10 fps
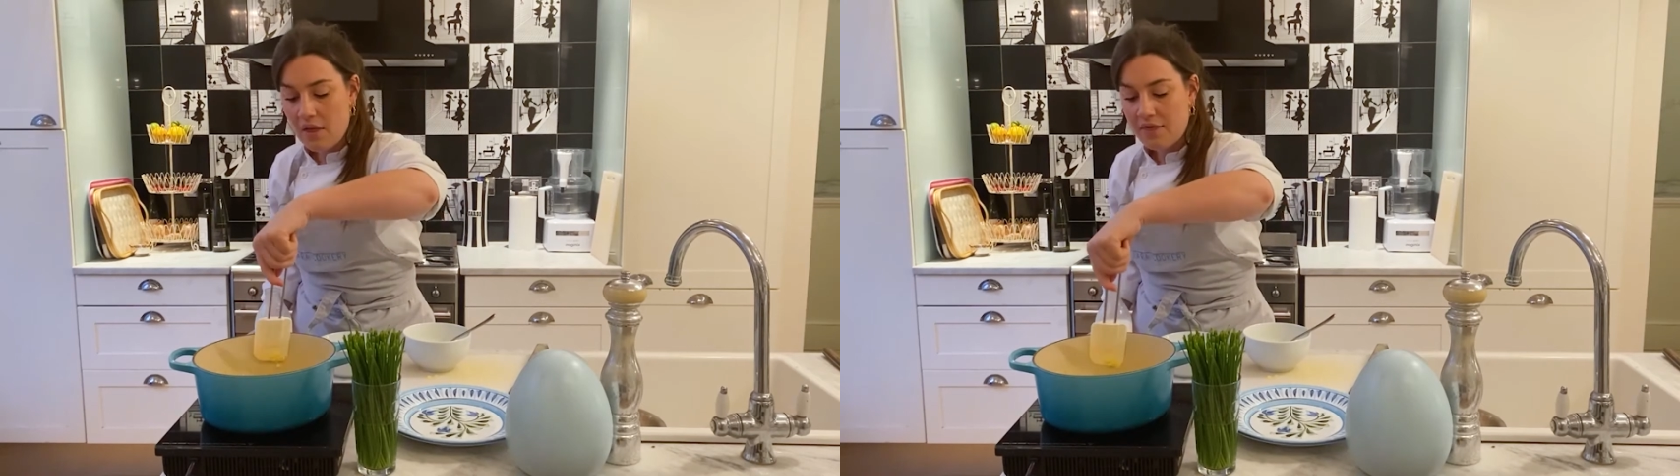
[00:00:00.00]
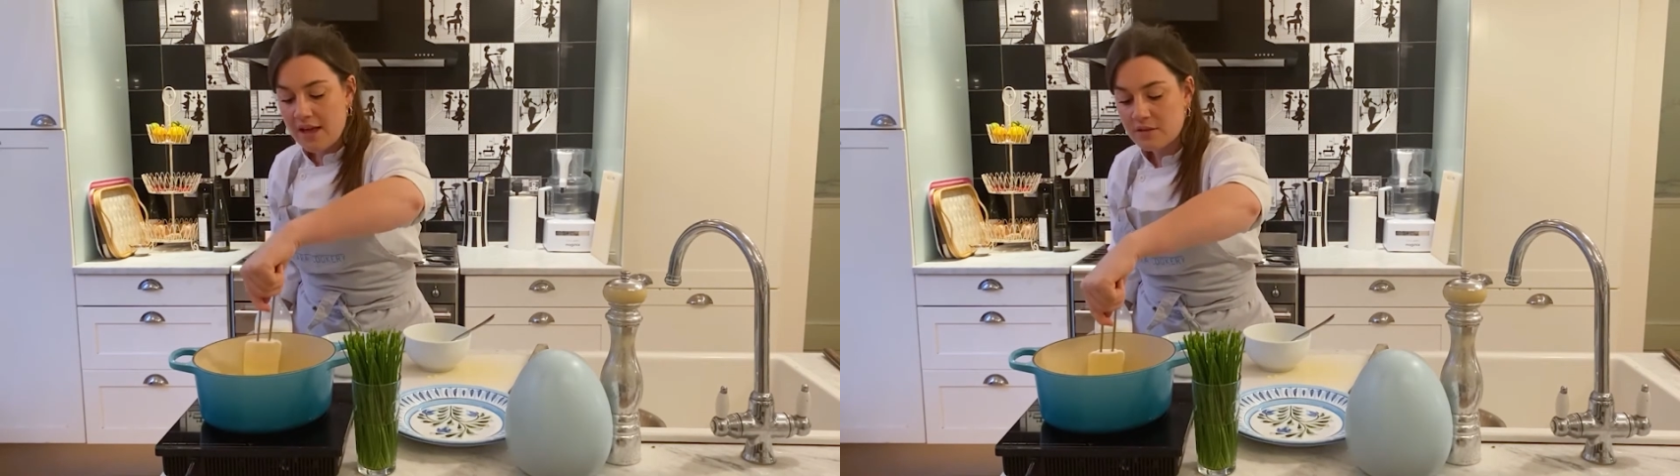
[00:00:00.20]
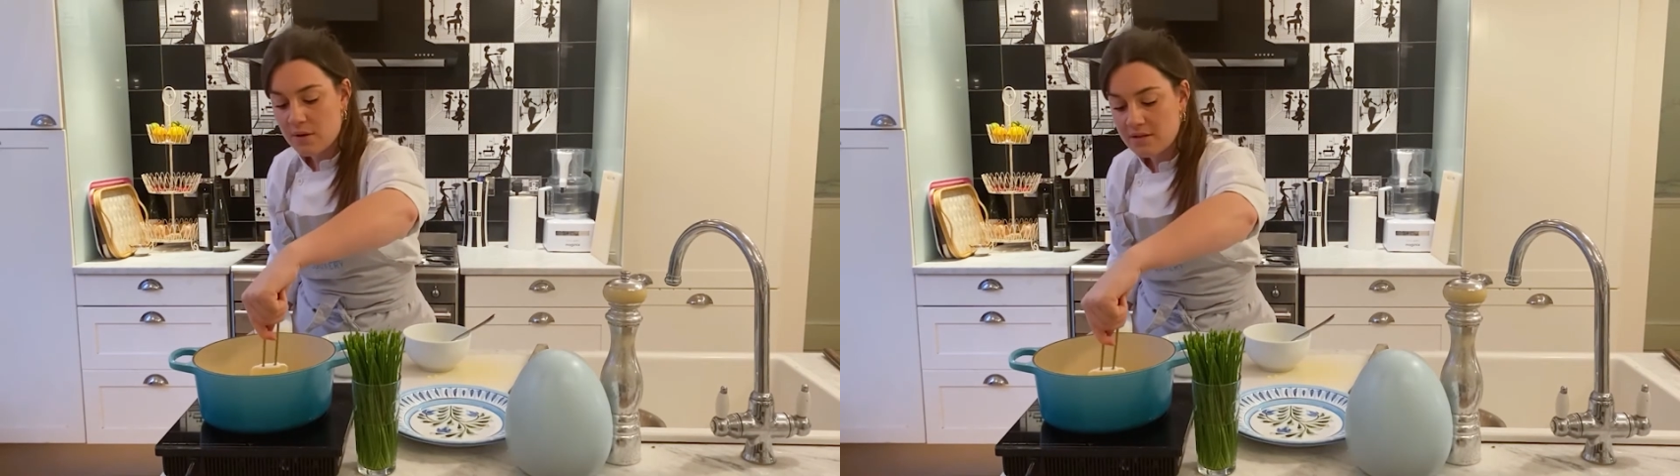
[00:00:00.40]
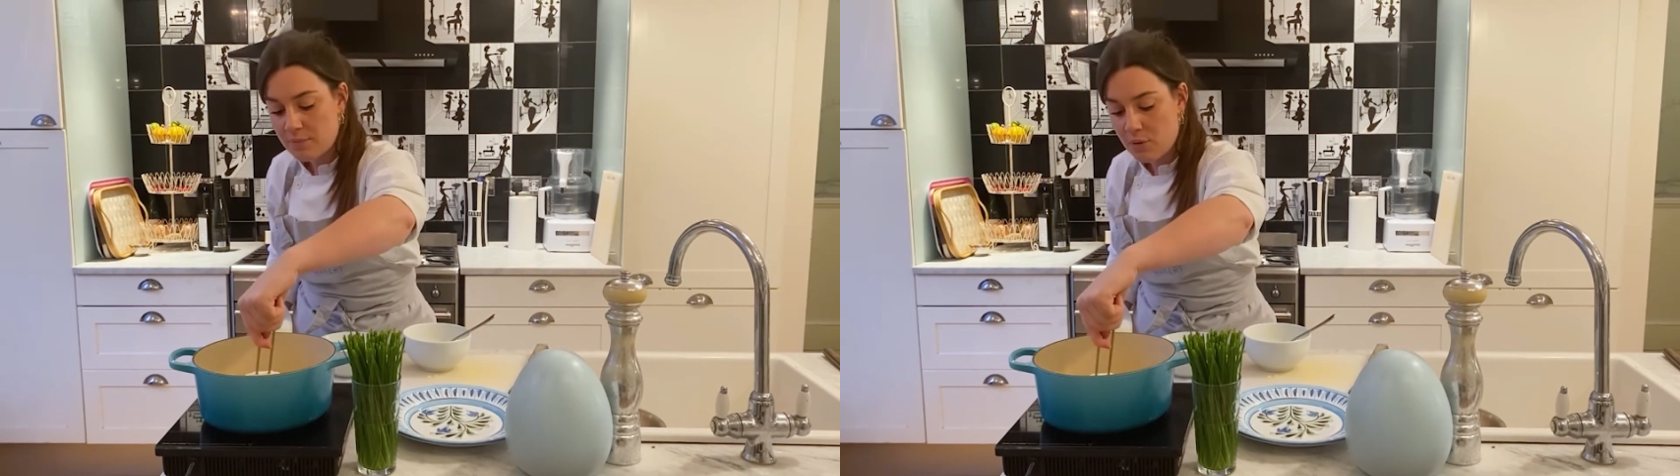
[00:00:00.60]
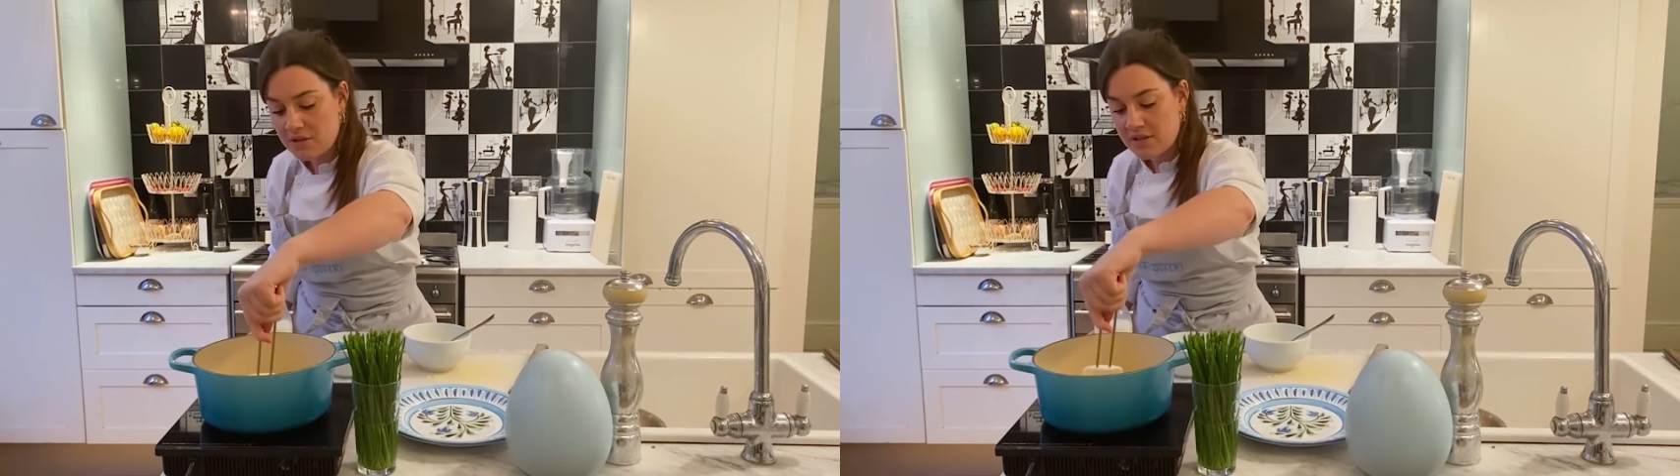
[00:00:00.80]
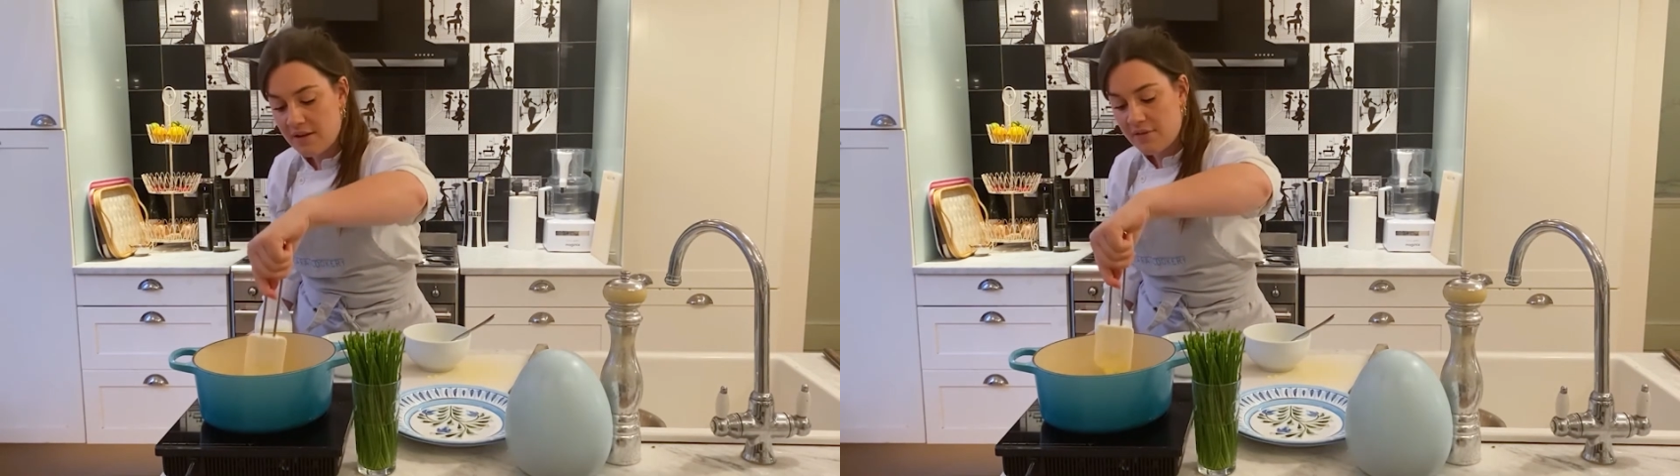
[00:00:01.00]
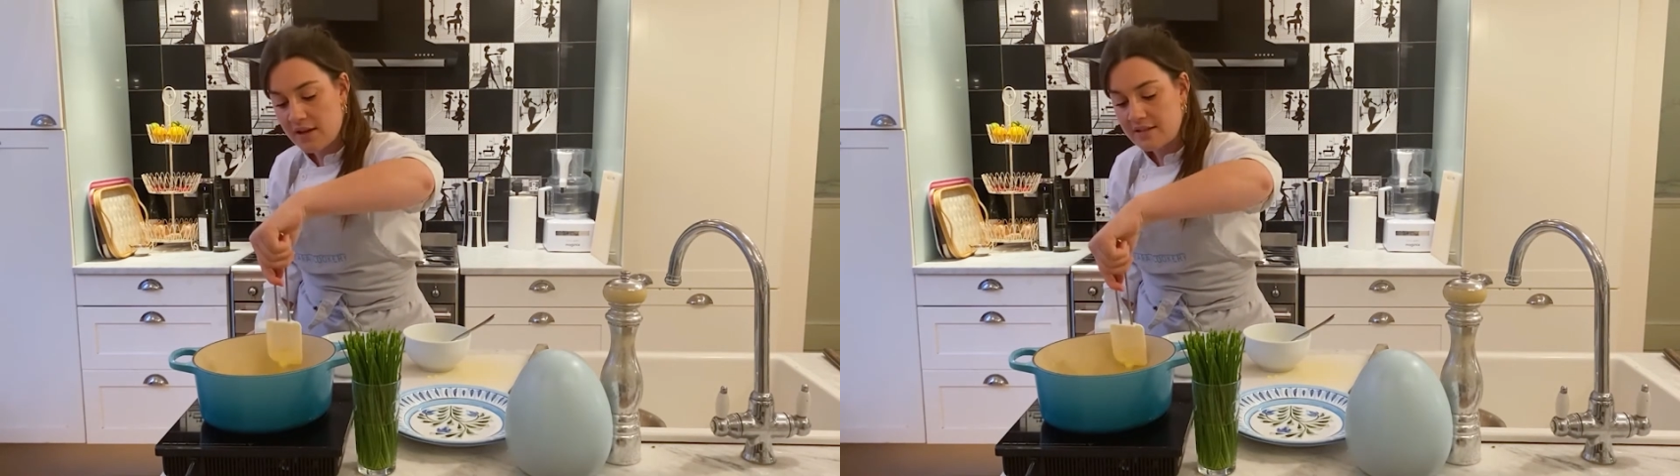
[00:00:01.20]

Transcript: That's why it's important to have a nice